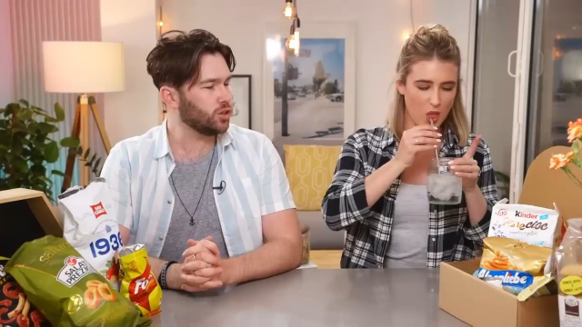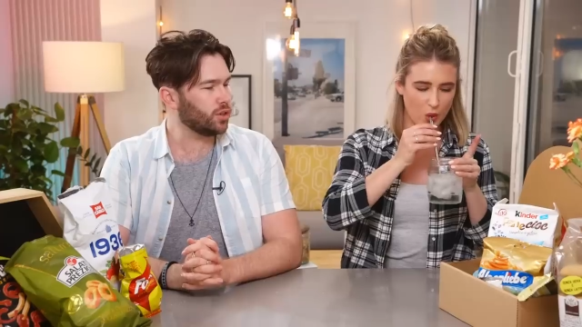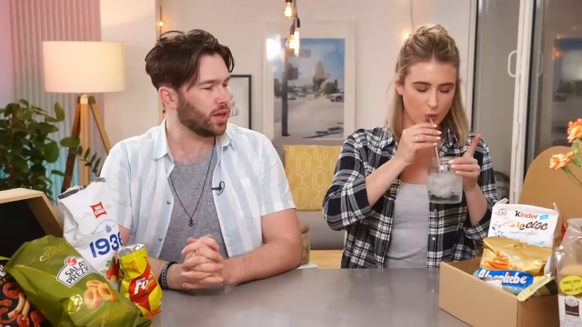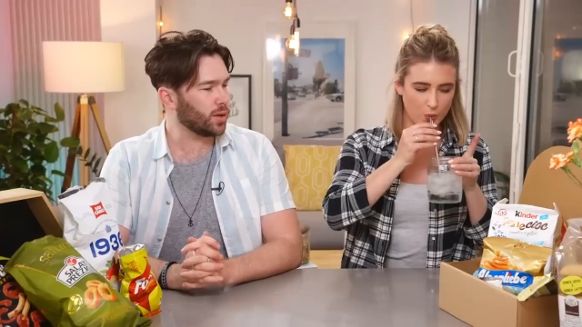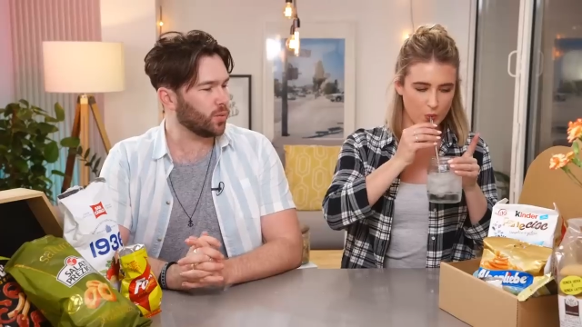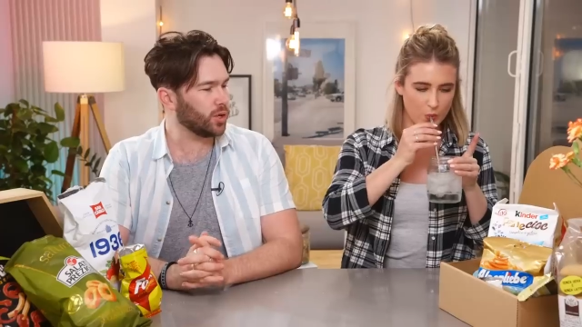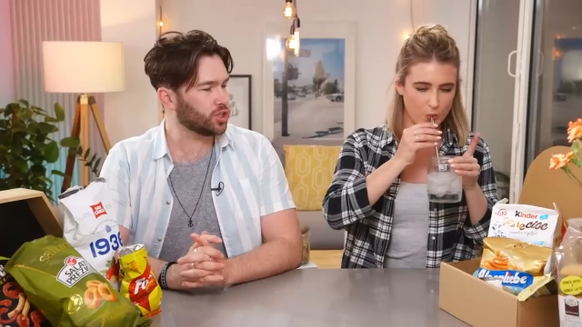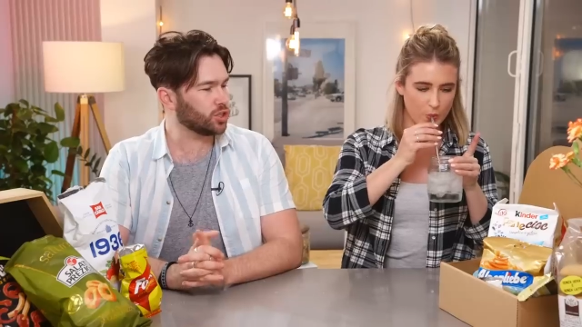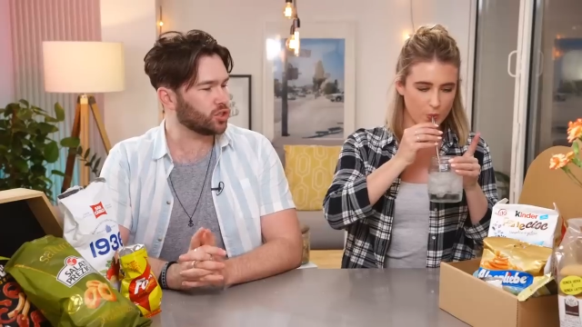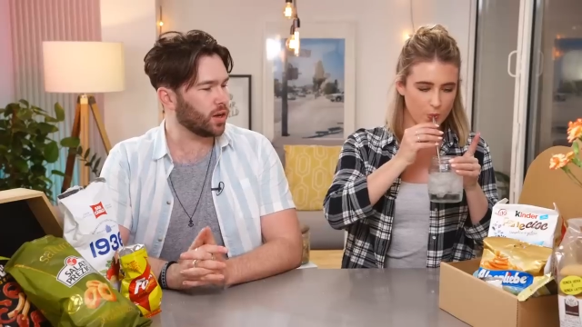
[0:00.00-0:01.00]
Speaker 1: Do you think we
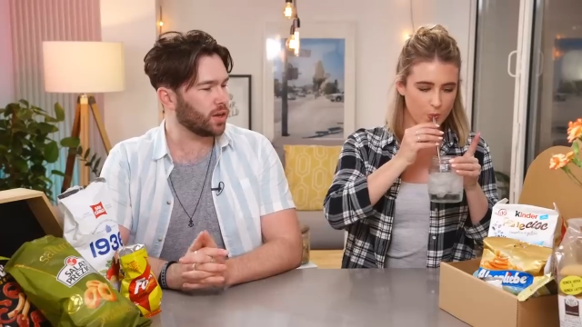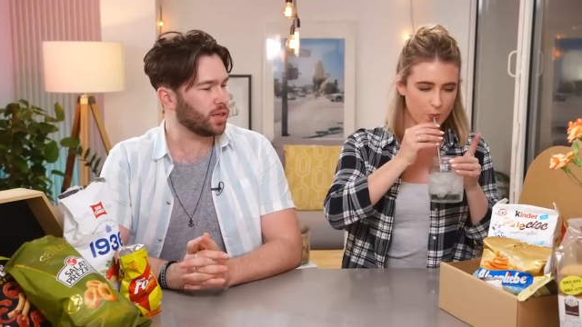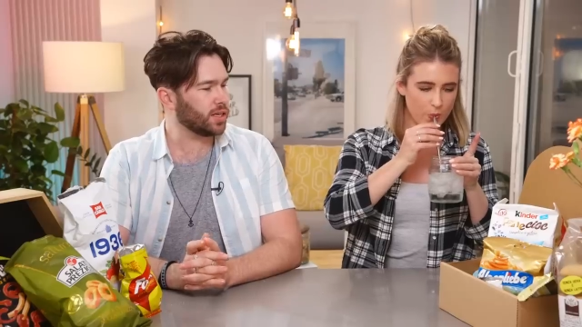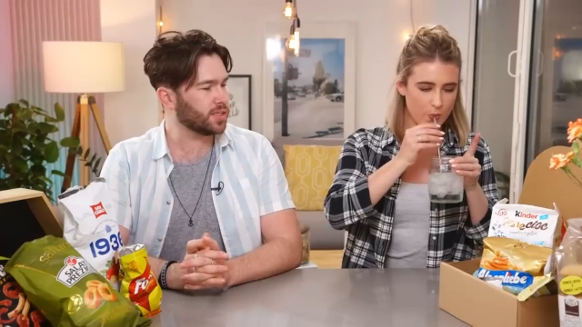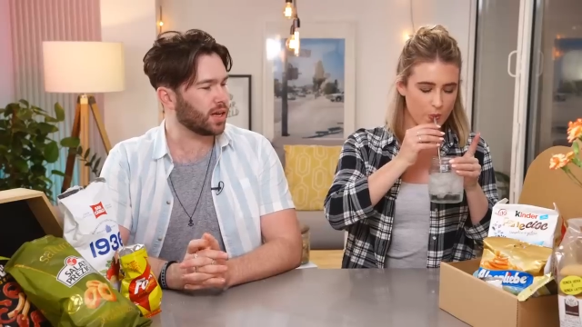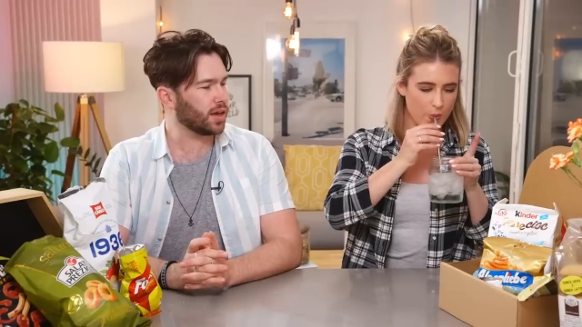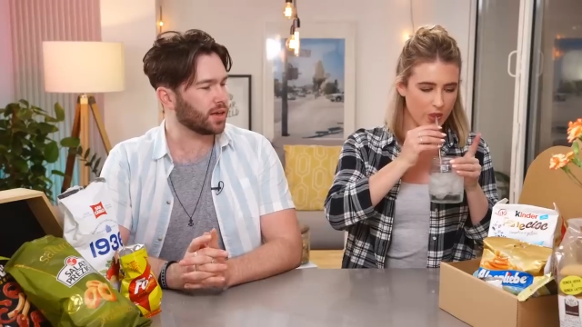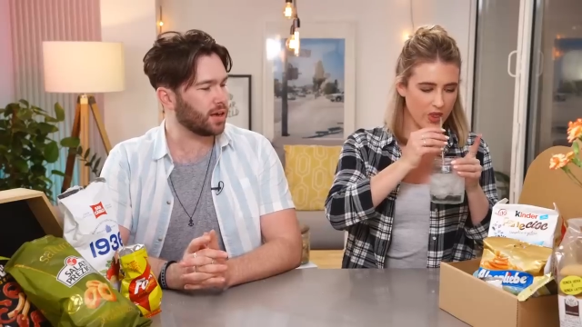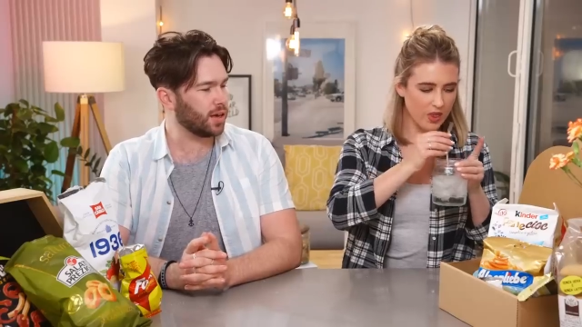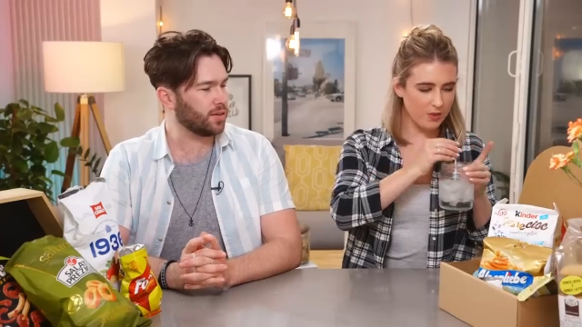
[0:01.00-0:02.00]
should try these
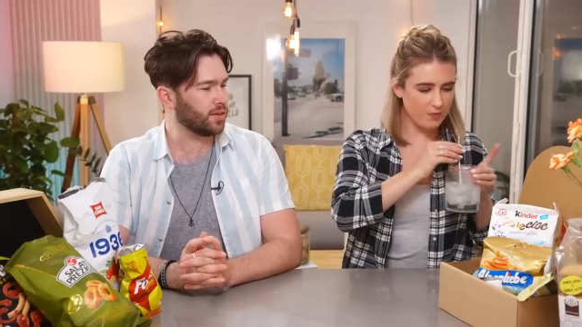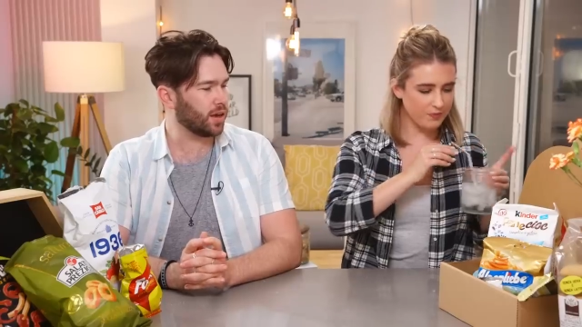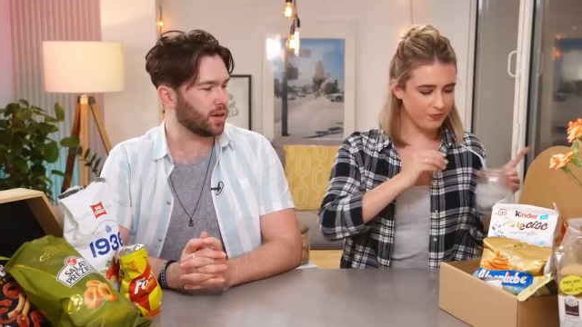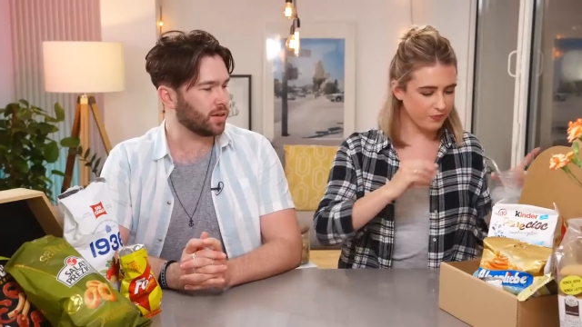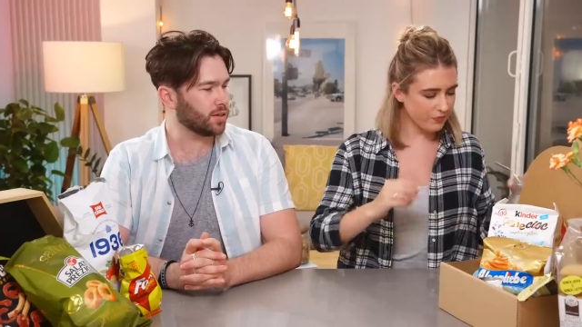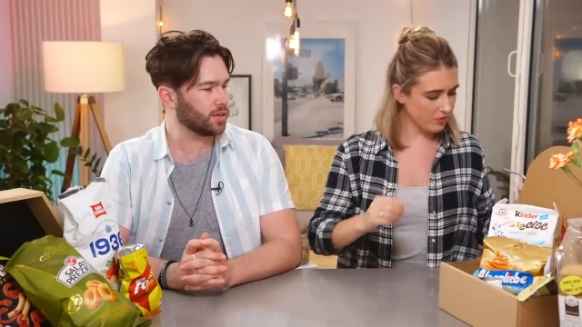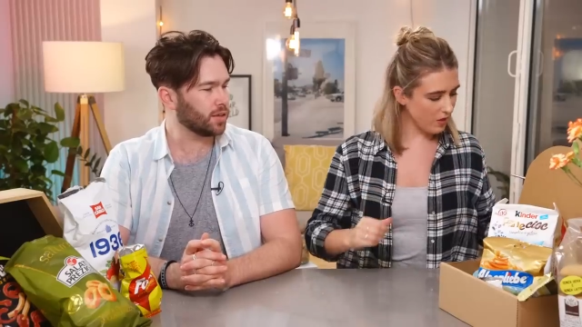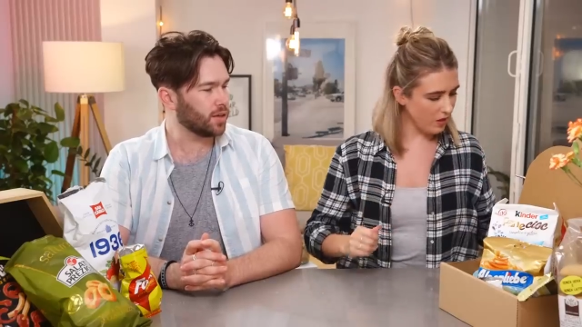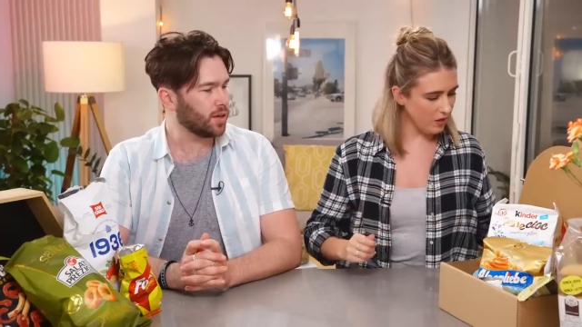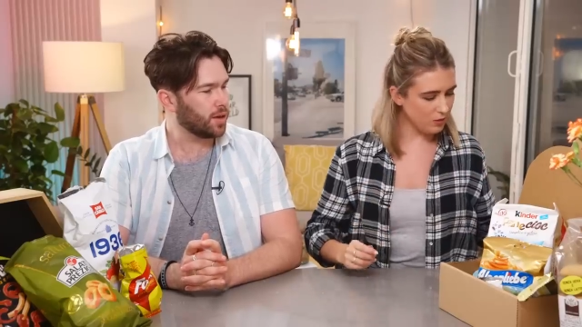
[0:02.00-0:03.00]
Kinder?
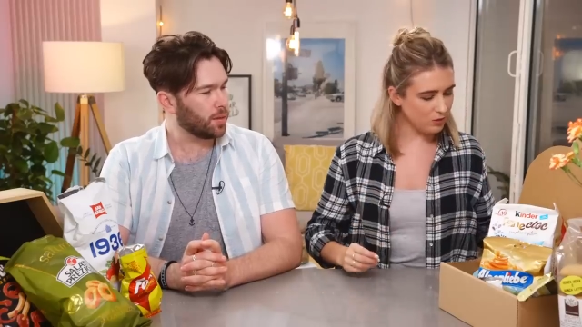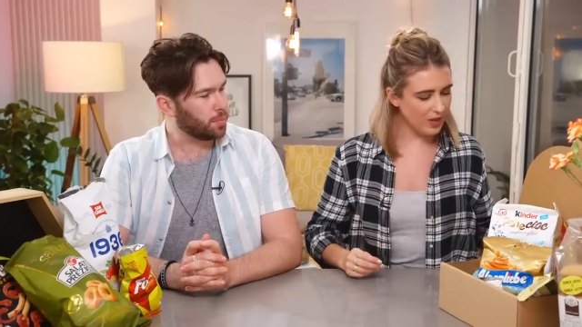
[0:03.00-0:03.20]
Oh,